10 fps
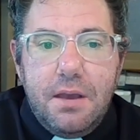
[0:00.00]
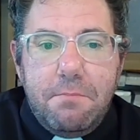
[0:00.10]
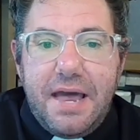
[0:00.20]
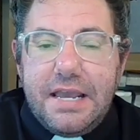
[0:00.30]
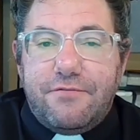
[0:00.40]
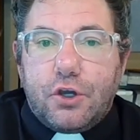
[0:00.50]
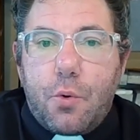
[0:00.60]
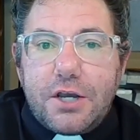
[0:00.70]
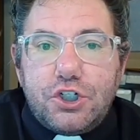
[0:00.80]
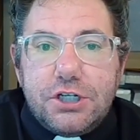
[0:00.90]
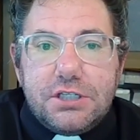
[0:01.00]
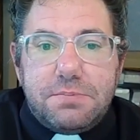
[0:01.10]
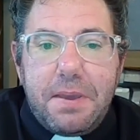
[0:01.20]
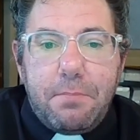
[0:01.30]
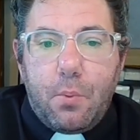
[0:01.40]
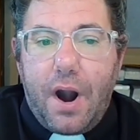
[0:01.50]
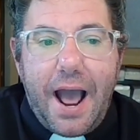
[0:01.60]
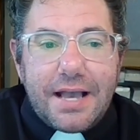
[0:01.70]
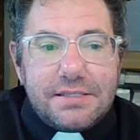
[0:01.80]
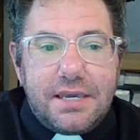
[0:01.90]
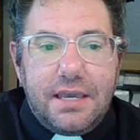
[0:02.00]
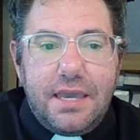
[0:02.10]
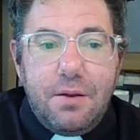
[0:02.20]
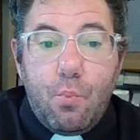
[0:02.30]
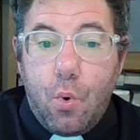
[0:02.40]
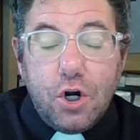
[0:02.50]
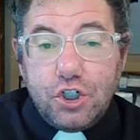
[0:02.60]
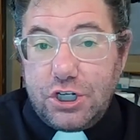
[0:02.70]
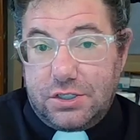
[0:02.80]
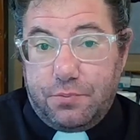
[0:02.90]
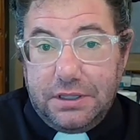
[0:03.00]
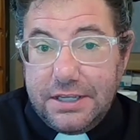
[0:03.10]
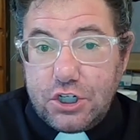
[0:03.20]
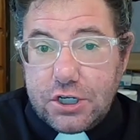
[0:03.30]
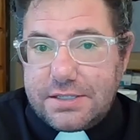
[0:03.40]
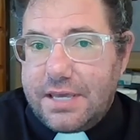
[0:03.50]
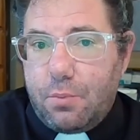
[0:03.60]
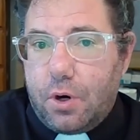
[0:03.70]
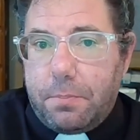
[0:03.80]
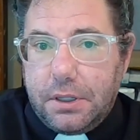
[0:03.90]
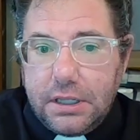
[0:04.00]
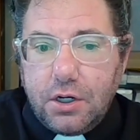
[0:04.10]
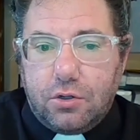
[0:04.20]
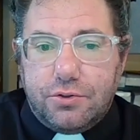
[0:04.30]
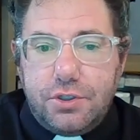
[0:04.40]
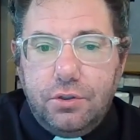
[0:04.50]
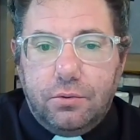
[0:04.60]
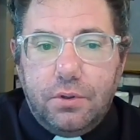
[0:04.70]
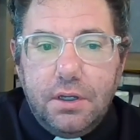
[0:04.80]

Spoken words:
Many of the questions people were asking him weren't just religious, they were political too.